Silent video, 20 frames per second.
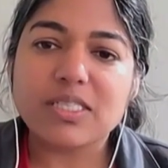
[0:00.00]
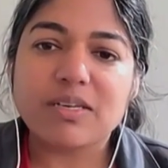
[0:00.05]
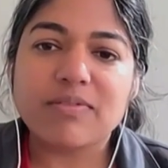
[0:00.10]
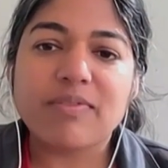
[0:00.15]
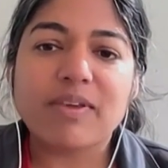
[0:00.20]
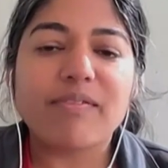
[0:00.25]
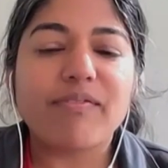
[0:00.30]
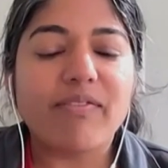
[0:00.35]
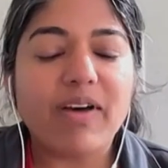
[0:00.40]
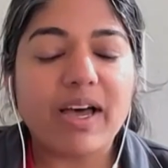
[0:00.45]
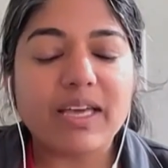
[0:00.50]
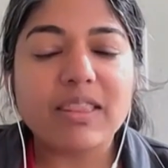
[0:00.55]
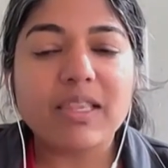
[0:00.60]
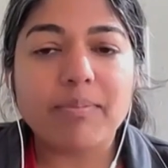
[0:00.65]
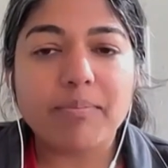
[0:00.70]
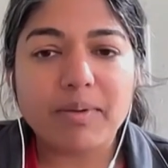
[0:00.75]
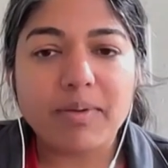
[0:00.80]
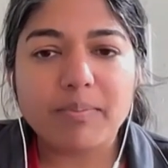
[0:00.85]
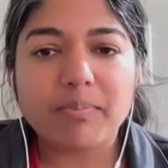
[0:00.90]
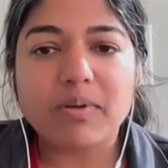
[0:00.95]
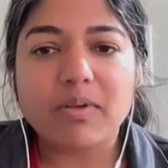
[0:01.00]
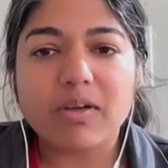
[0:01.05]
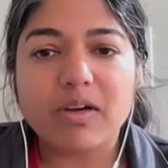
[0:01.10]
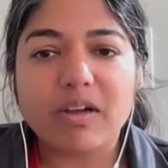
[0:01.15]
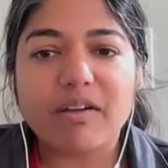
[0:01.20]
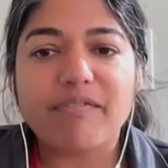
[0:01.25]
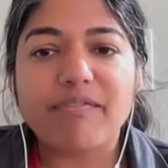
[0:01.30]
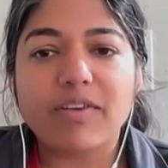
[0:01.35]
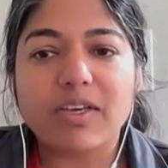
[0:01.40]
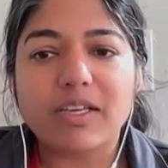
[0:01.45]
And we find that people
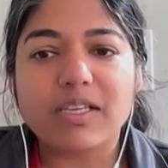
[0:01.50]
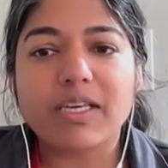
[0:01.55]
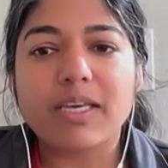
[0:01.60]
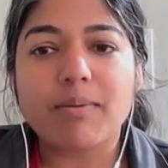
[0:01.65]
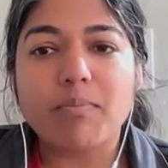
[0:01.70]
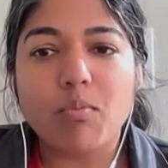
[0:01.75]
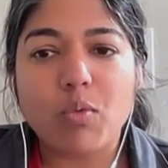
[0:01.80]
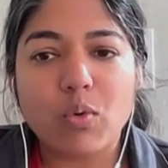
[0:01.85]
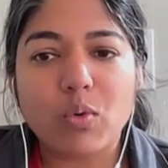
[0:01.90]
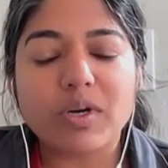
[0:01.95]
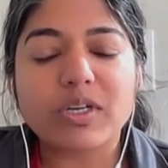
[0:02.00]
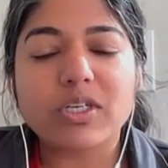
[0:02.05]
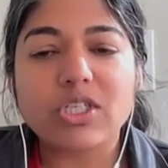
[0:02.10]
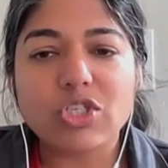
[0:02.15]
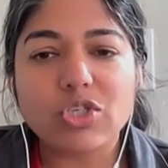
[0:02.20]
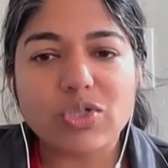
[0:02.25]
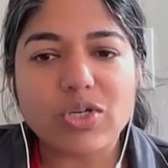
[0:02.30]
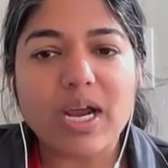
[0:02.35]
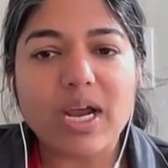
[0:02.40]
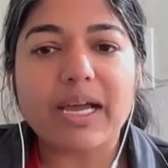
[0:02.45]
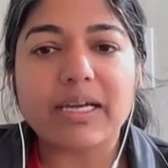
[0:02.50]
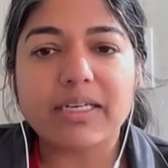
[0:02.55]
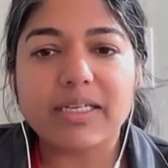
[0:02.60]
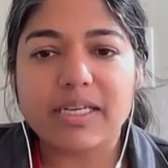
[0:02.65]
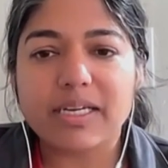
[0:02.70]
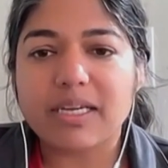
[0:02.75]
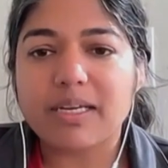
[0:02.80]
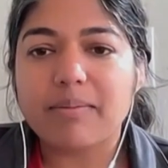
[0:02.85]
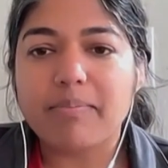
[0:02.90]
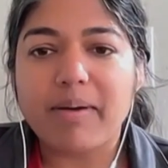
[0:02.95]
are feeling more
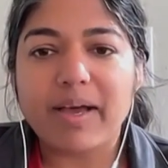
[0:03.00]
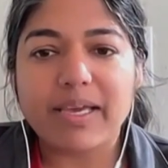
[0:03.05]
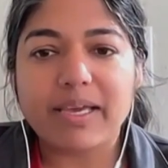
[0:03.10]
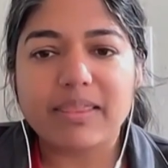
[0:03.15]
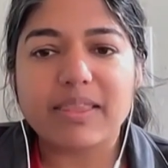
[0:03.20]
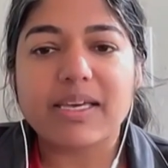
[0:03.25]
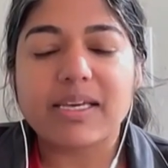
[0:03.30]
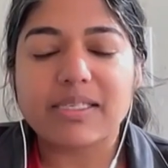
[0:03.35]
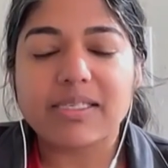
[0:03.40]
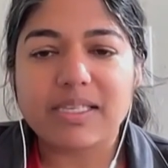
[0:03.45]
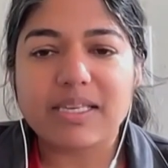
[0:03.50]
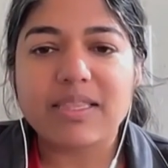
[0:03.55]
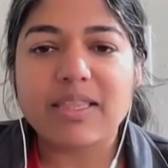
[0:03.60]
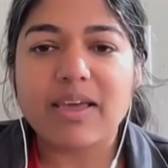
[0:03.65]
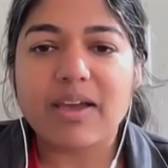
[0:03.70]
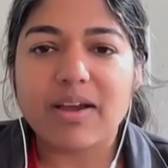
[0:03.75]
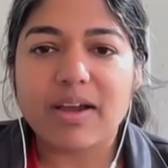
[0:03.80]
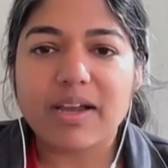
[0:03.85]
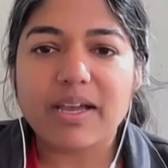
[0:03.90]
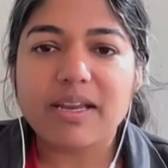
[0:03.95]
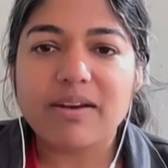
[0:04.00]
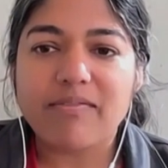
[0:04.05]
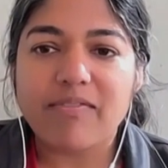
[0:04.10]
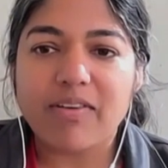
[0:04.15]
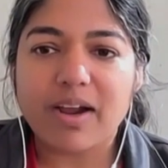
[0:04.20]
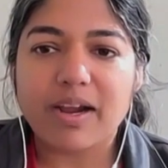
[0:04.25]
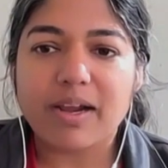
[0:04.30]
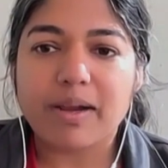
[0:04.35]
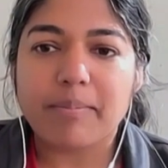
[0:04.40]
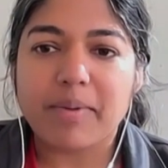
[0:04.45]
distracted by things in their
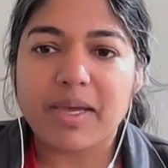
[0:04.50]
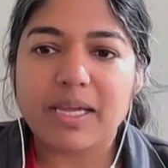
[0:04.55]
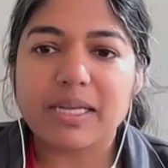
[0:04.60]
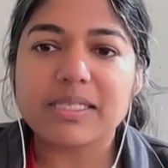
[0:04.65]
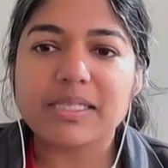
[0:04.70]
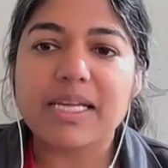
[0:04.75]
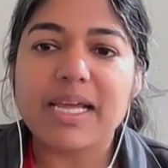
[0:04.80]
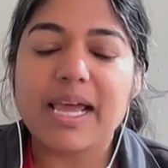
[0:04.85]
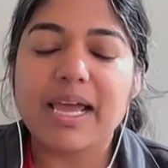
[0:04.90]
environment.